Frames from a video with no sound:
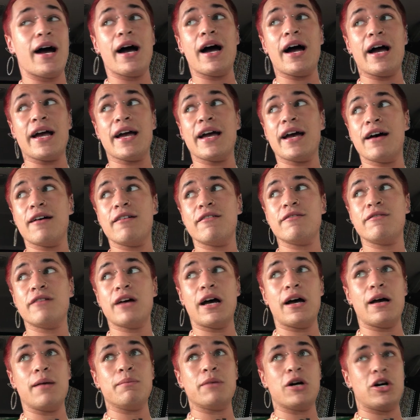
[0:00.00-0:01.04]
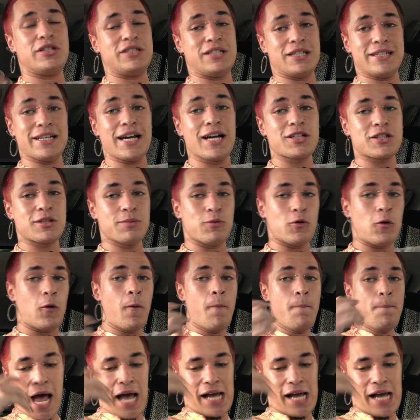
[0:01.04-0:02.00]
I'm undetectable,